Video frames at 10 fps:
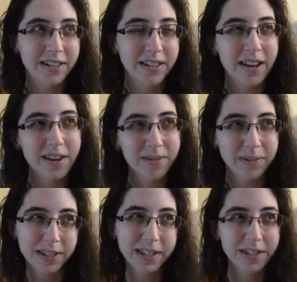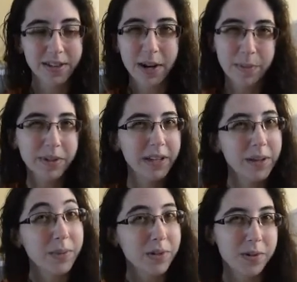not really
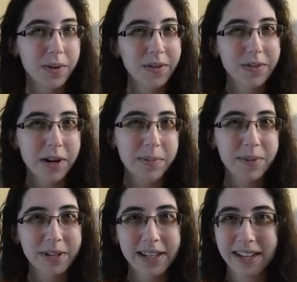scrapbooking, but sort of scrapbooking.